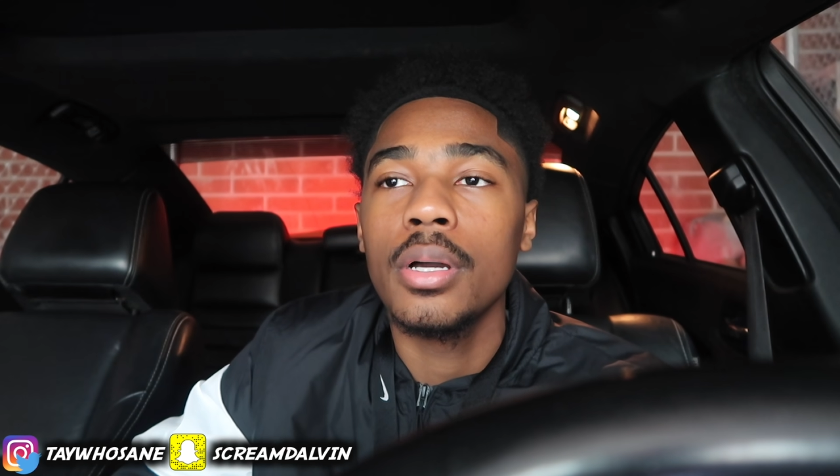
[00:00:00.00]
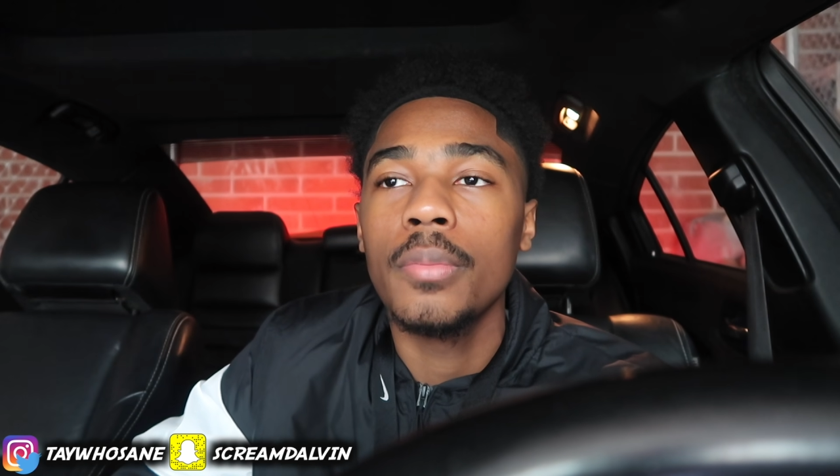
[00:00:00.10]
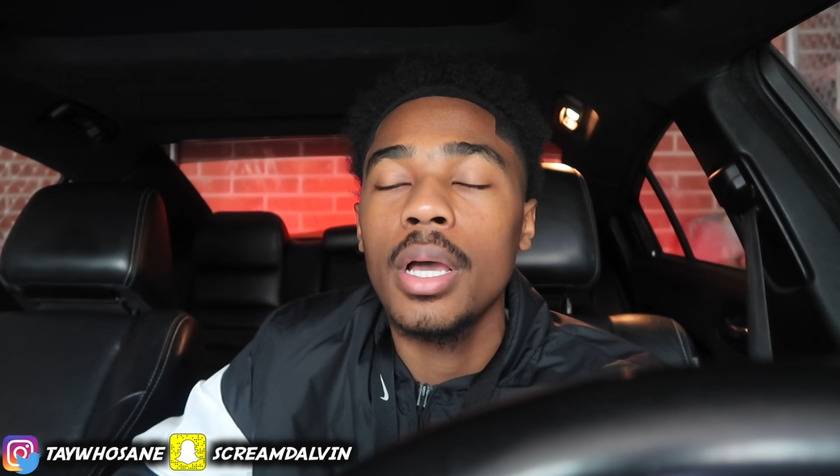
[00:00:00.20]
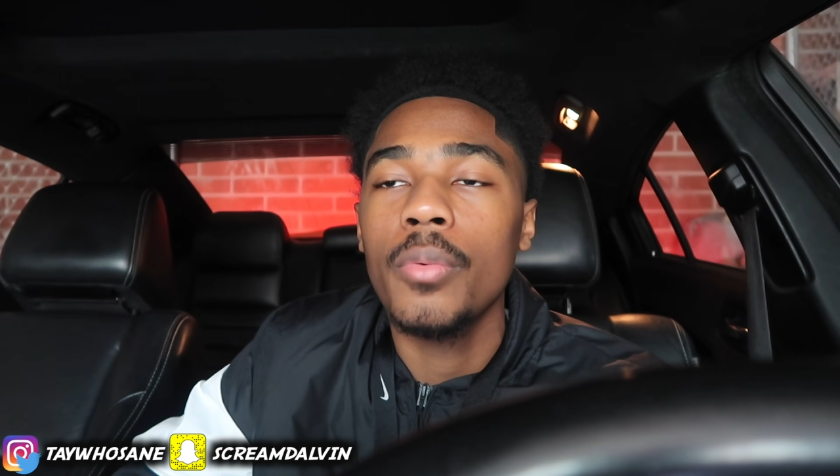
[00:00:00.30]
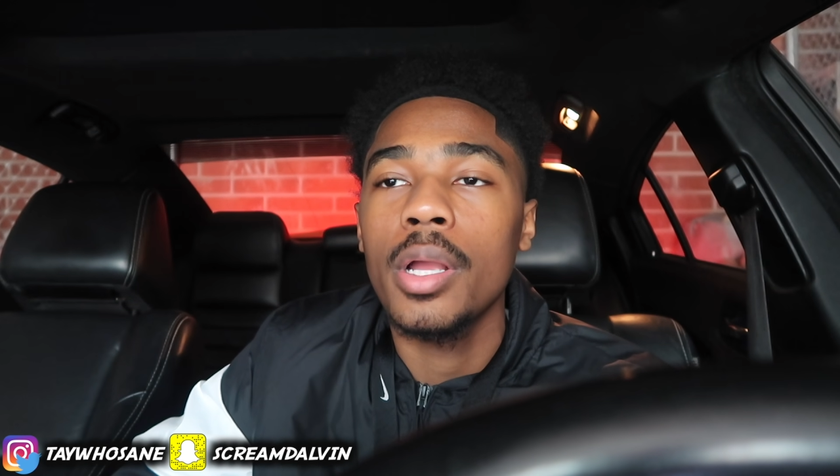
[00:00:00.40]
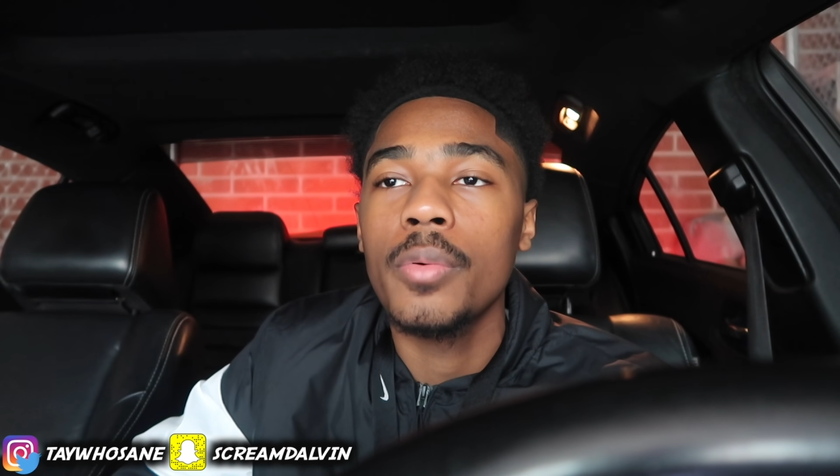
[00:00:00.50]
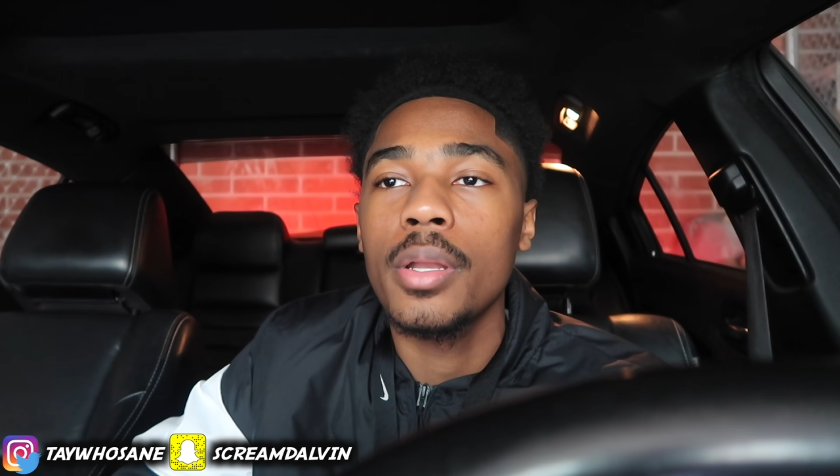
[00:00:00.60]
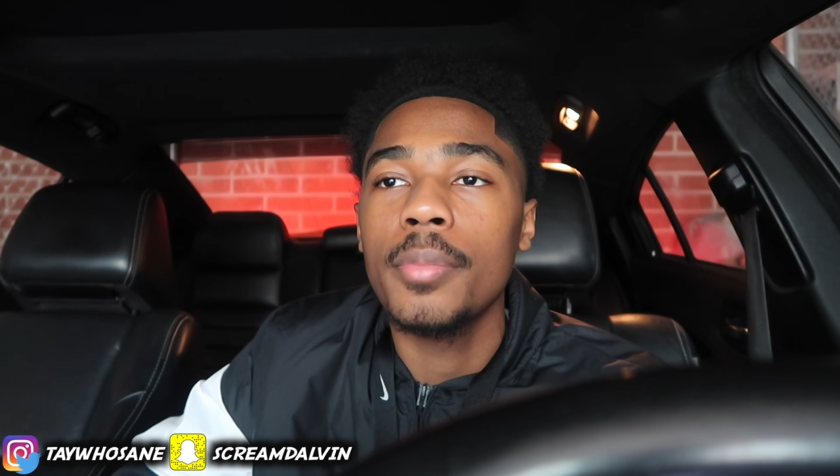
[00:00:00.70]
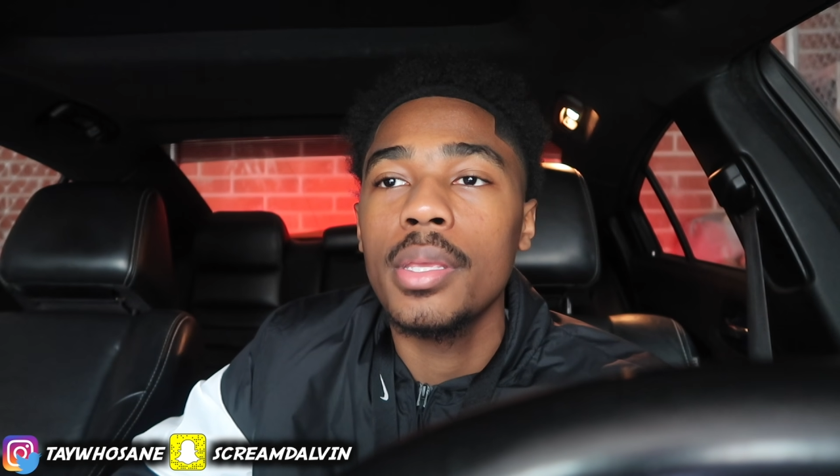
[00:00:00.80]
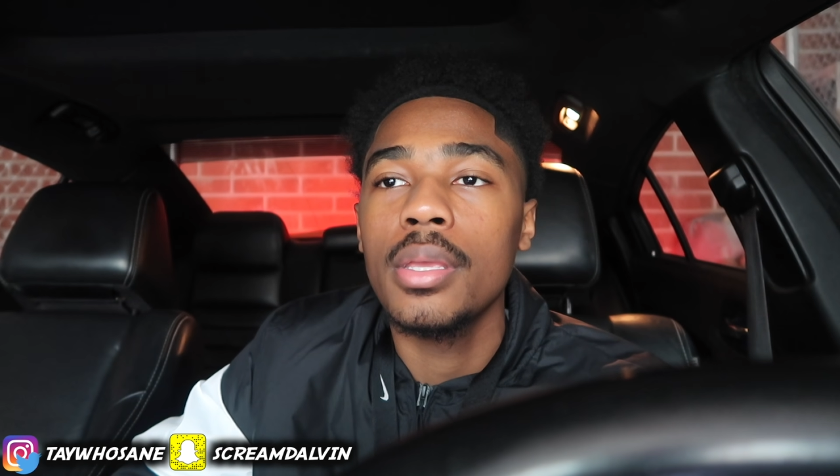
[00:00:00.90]
I'm not where I
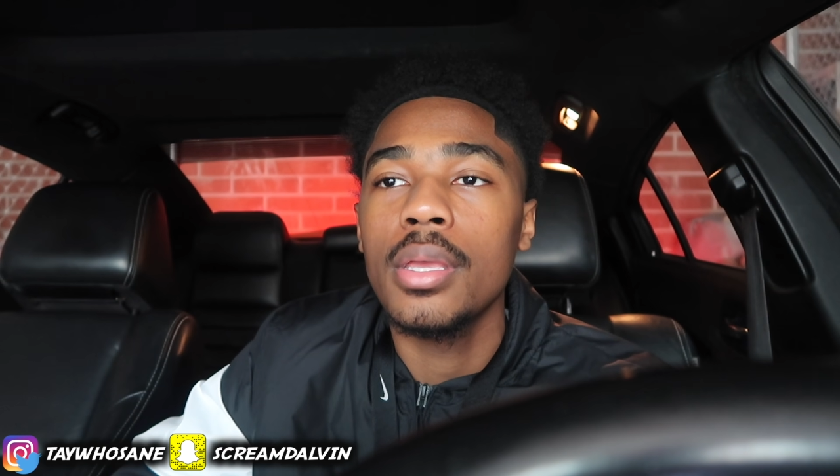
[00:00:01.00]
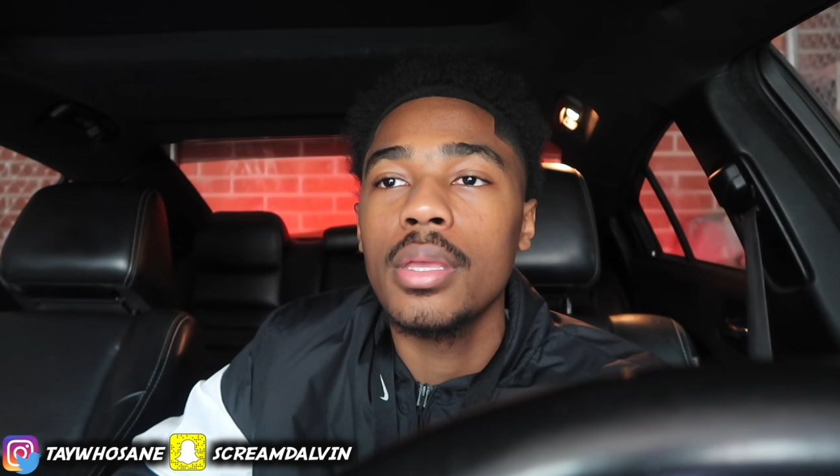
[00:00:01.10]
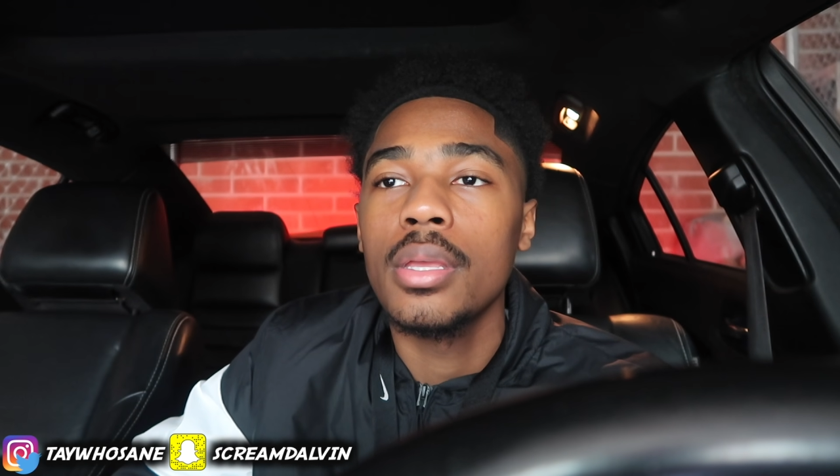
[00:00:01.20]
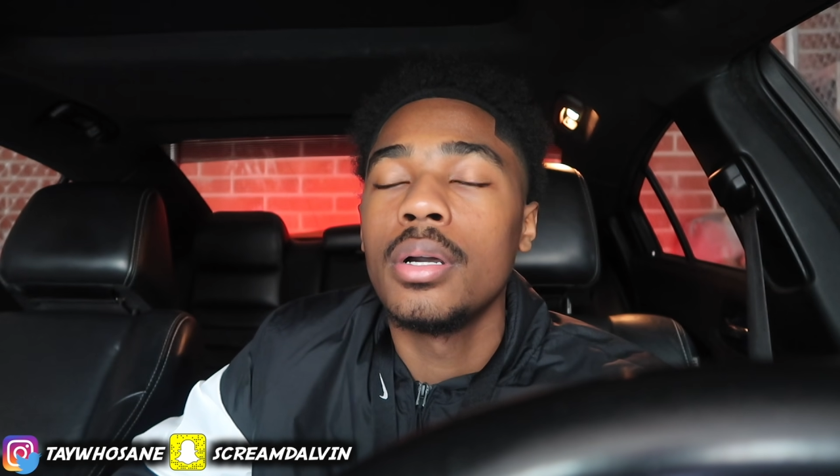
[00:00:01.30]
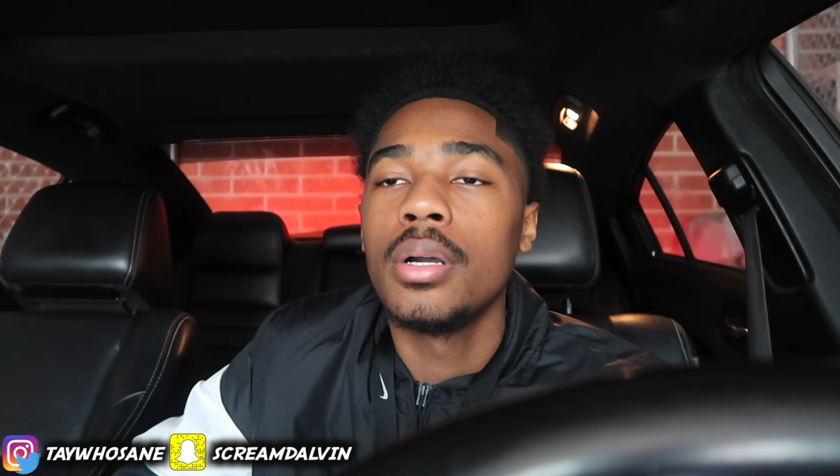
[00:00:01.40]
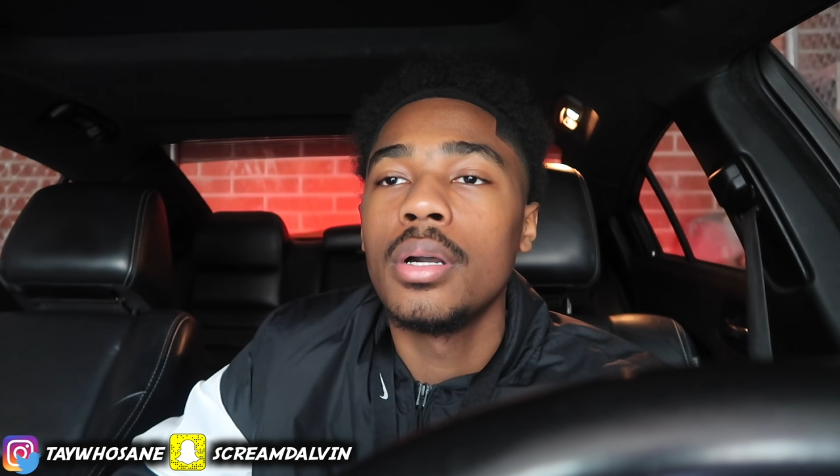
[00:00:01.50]
want to be, and